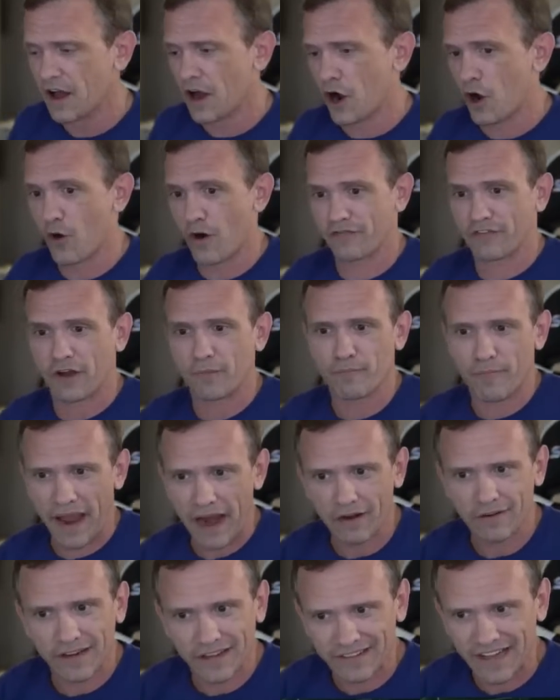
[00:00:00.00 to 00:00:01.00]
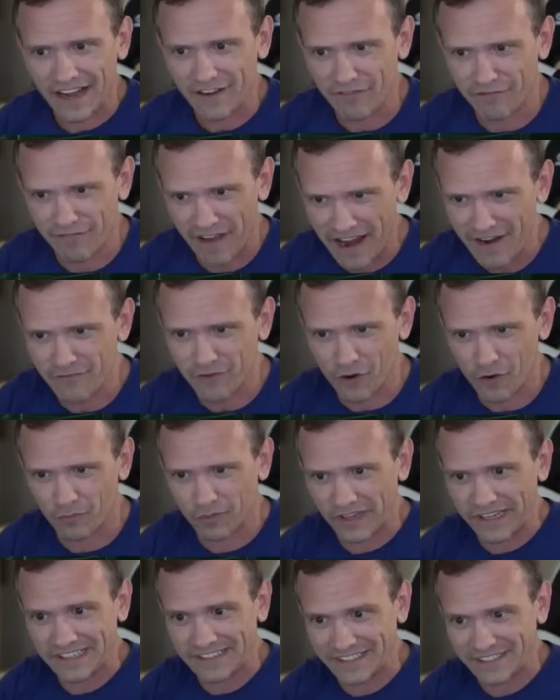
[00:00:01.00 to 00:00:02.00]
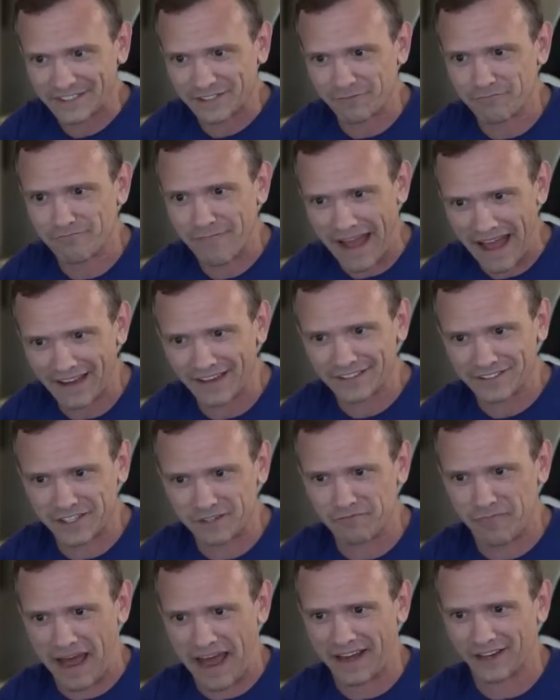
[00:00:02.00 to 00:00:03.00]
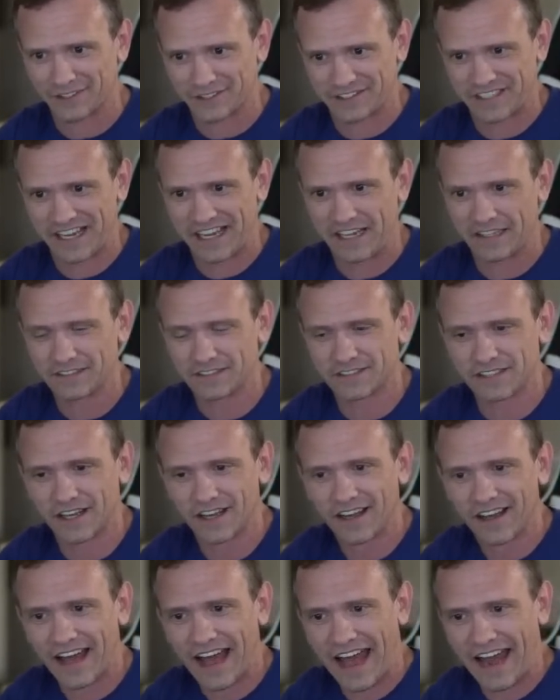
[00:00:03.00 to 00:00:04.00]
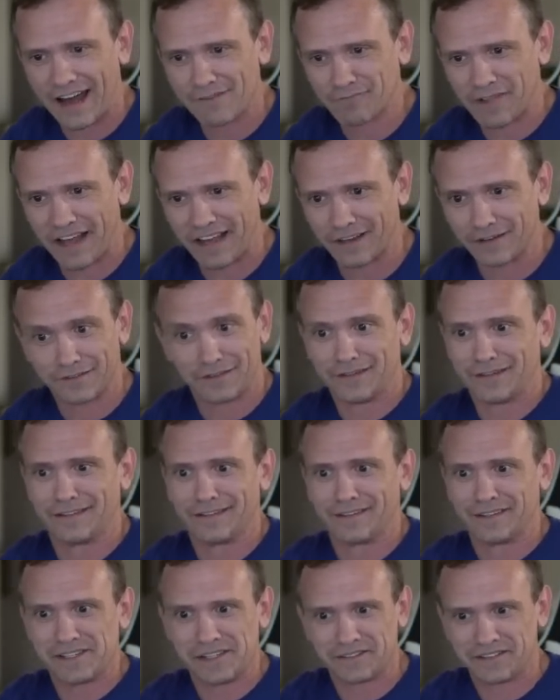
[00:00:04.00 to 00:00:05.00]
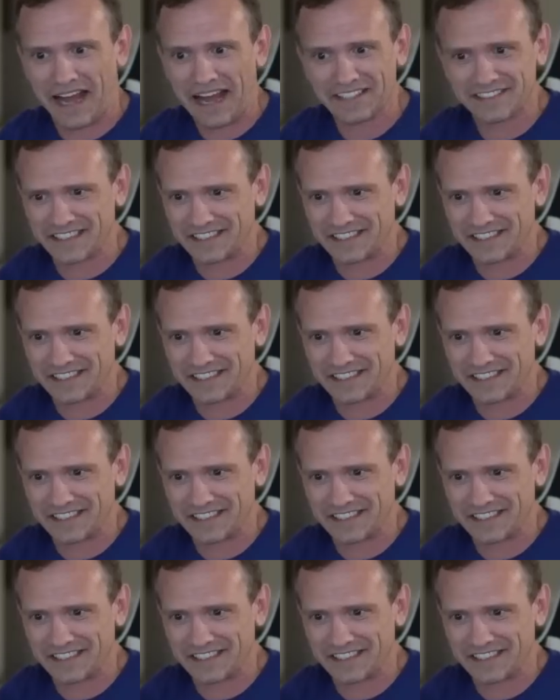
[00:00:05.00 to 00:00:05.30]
who have compared it like favorably to some Malazan battle scenes. And I'm like, that's